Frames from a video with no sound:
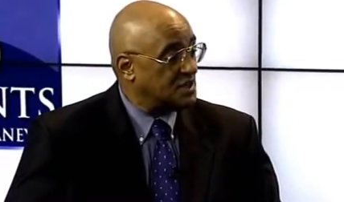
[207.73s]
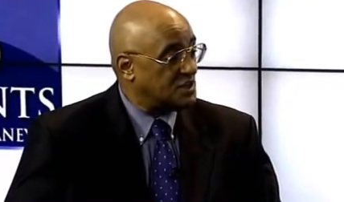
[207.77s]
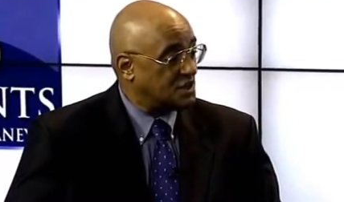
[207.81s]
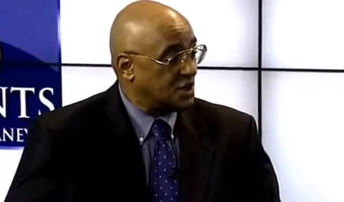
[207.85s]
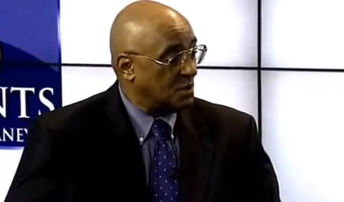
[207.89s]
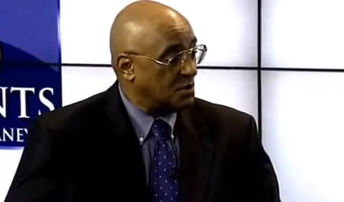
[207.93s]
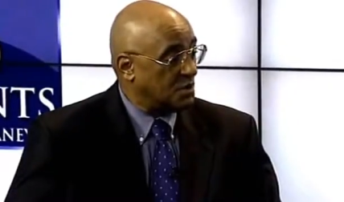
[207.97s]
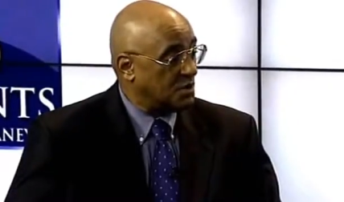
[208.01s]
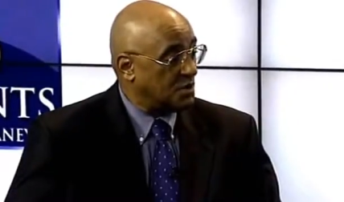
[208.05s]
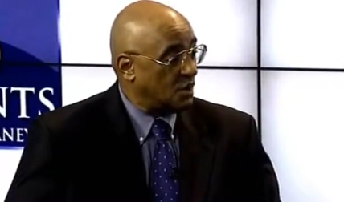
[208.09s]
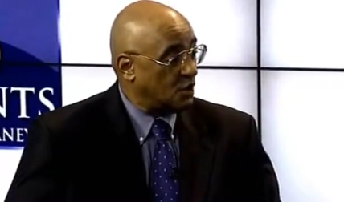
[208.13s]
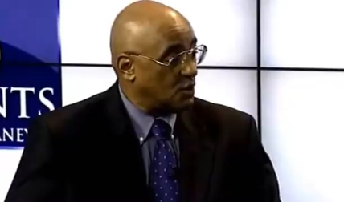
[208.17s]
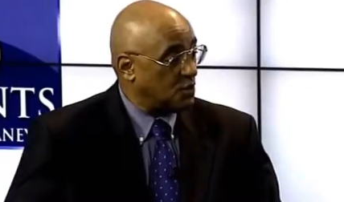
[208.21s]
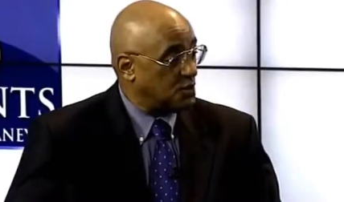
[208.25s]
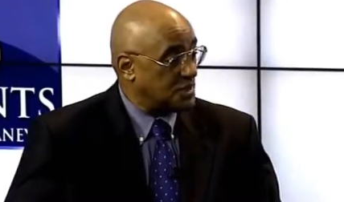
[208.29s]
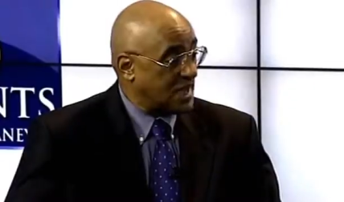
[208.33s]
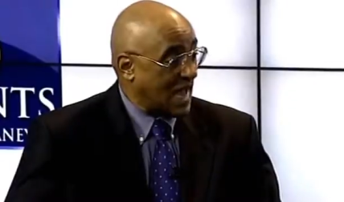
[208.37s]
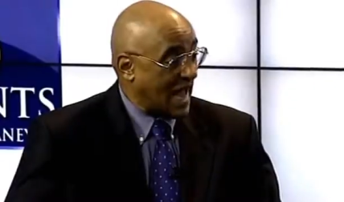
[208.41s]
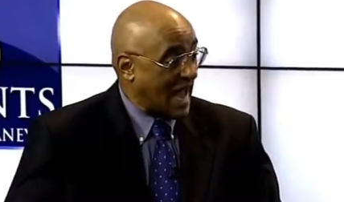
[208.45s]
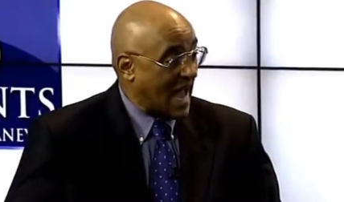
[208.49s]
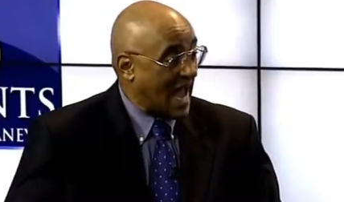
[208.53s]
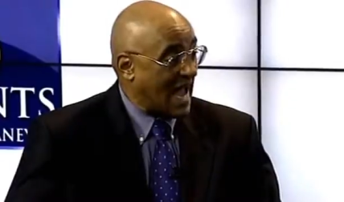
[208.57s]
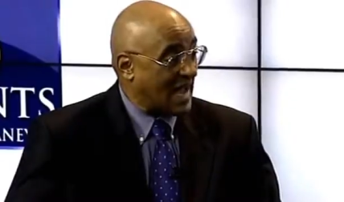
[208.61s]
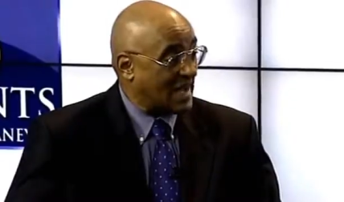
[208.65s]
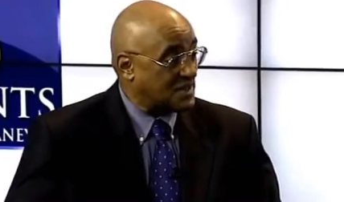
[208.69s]
some of those
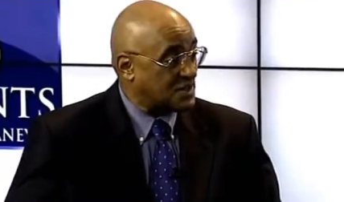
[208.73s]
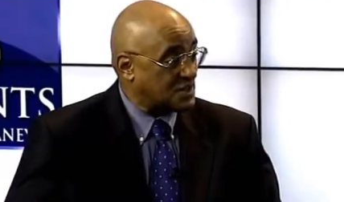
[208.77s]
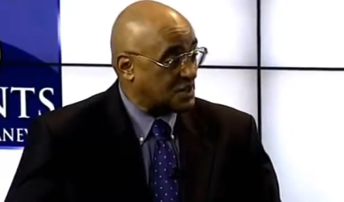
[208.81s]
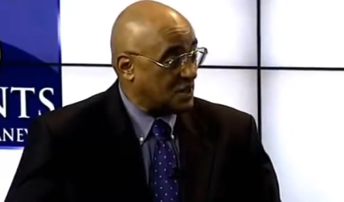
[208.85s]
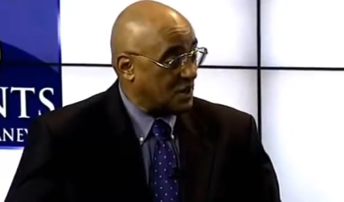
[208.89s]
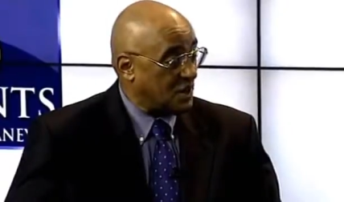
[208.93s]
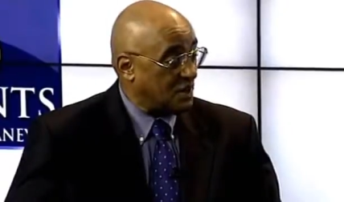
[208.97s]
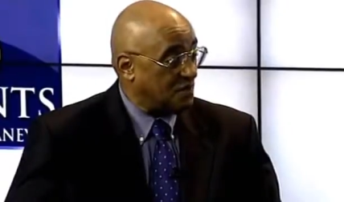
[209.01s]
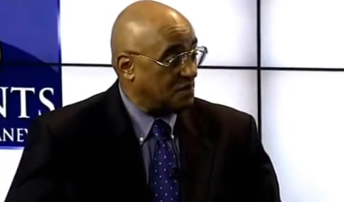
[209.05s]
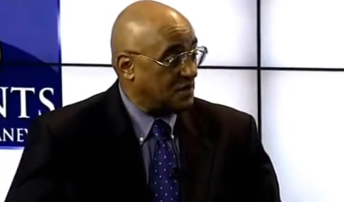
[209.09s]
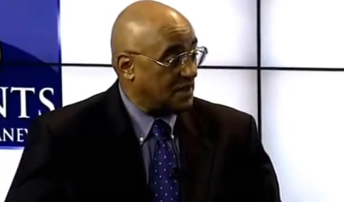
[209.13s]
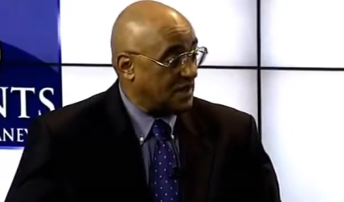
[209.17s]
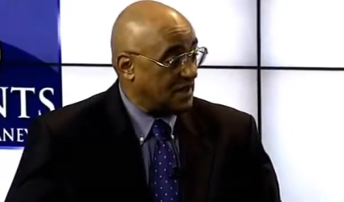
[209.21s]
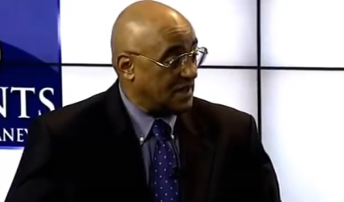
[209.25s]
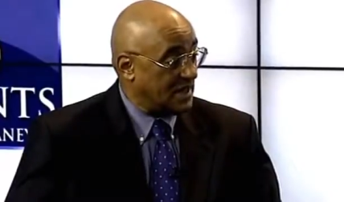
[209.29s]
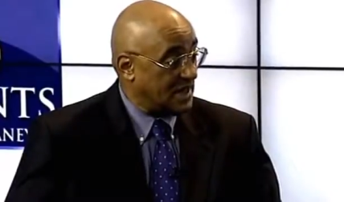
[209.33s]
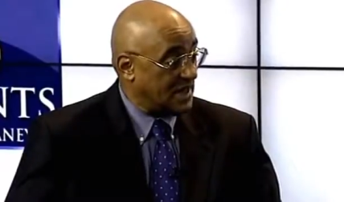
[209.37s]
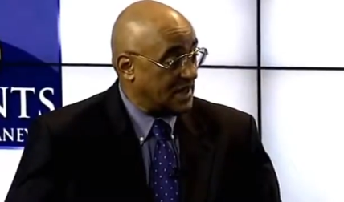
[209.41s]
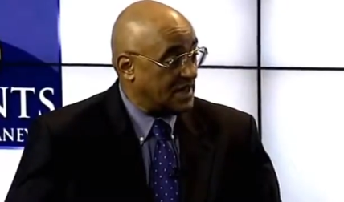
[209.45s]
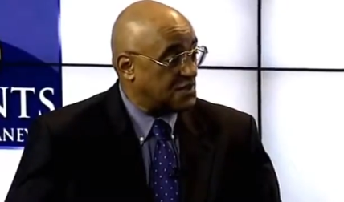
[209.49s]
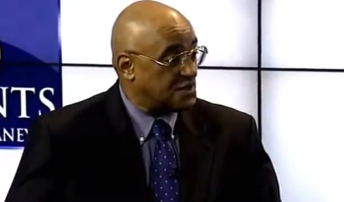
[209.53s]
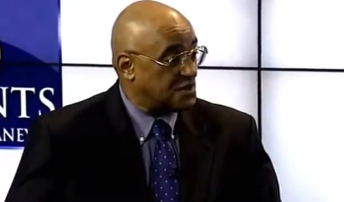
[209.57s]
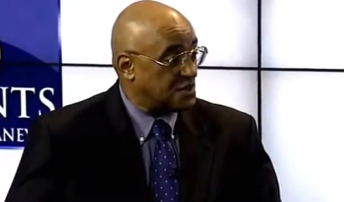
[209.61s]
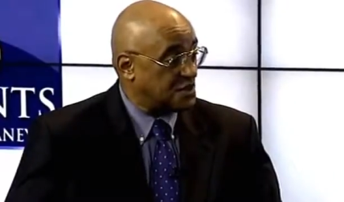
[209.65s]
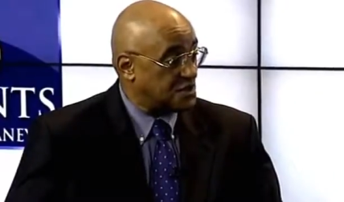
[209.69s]
acts of the
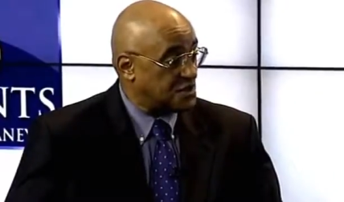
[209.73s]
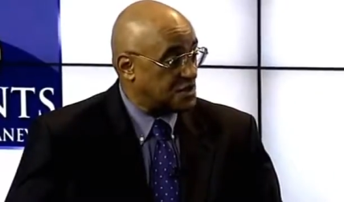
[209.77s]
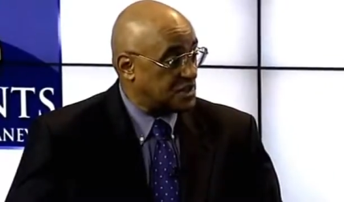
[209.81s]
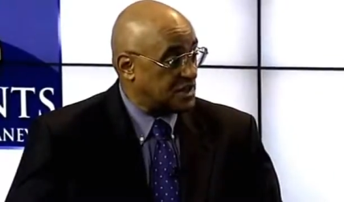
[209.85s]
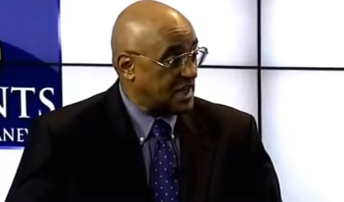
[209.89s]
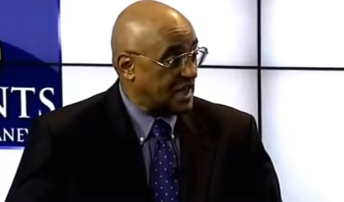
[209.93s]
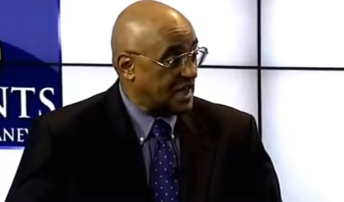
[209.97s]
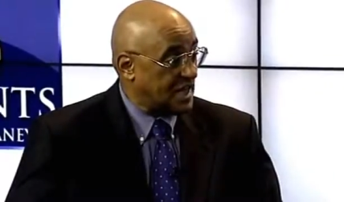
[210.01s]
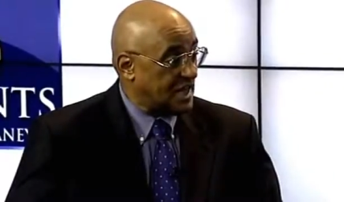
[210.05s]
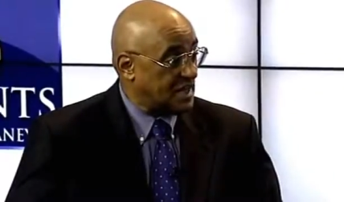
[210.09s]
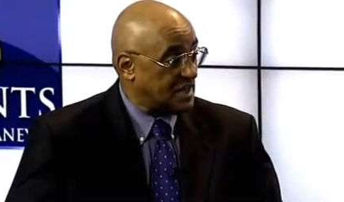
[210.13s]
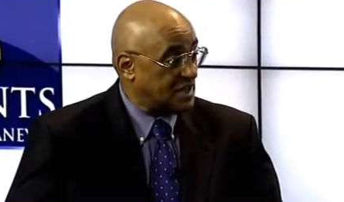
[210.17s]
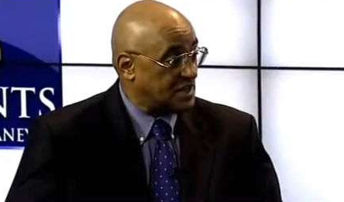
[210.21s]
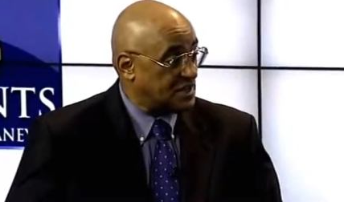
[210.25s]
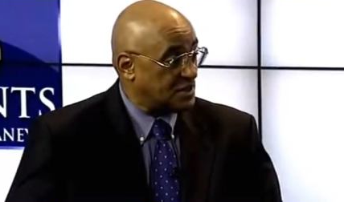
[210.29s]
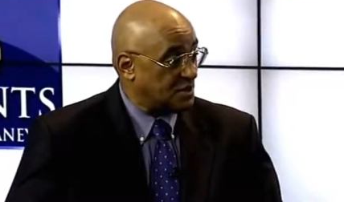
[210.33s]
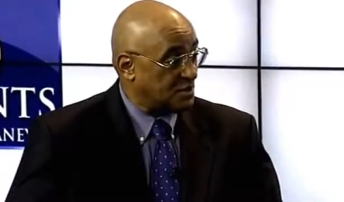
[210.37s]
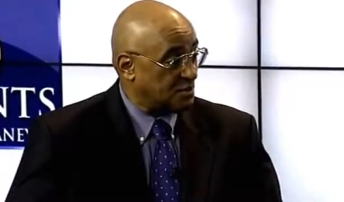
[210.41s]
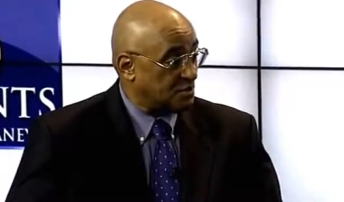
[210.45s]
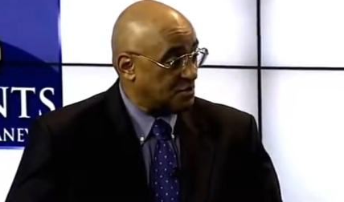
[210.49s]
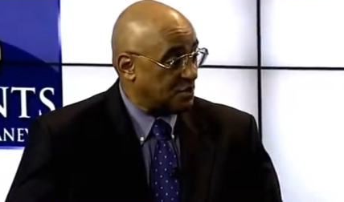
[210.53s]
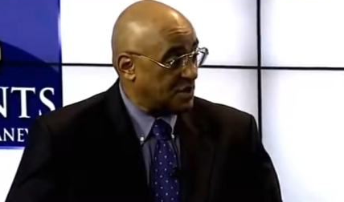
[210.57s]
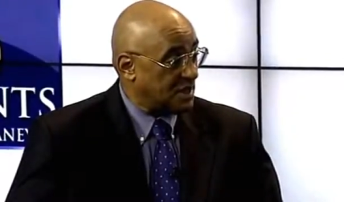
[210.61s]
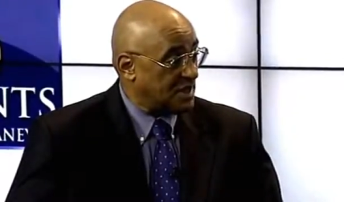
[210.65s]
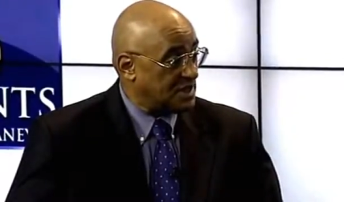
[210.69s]
lesser stage of
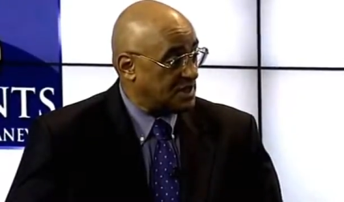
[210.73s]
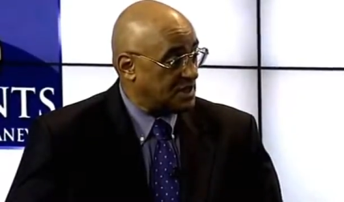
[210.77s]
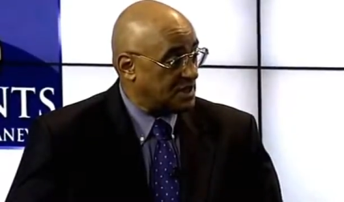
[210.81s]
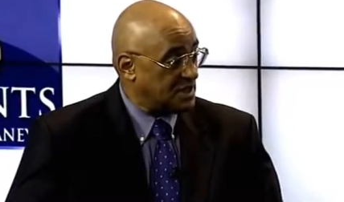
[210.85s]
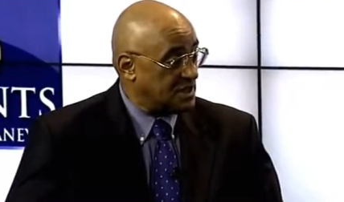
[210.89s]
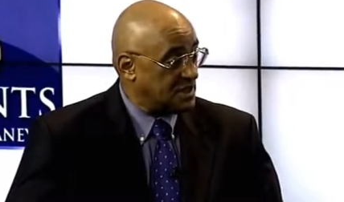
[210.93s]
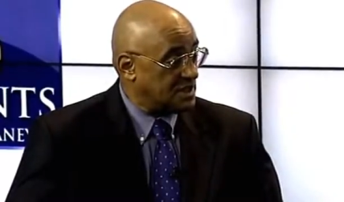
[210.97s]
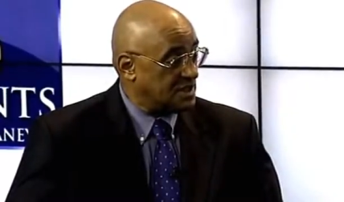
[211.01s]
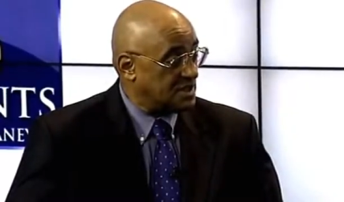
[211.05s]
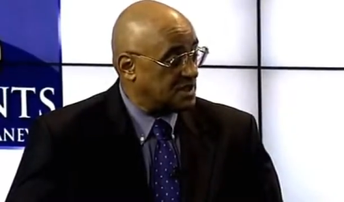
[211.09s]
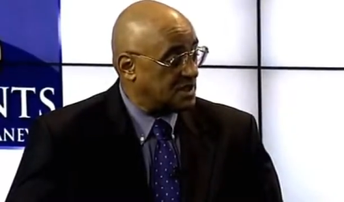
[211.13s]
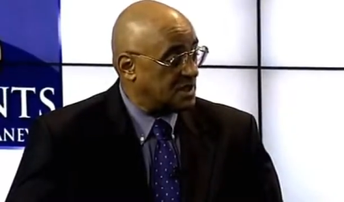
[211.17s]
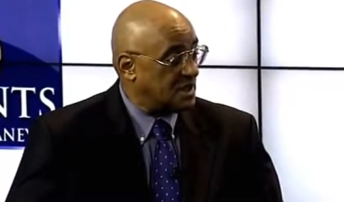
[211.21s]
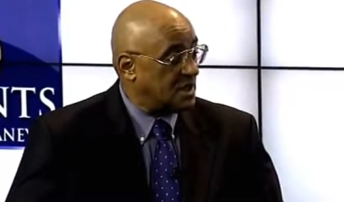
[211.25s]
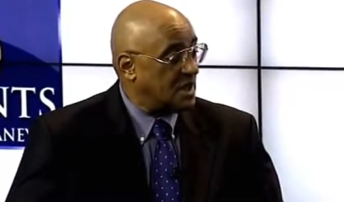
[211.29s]
mm-hmm. prejudice,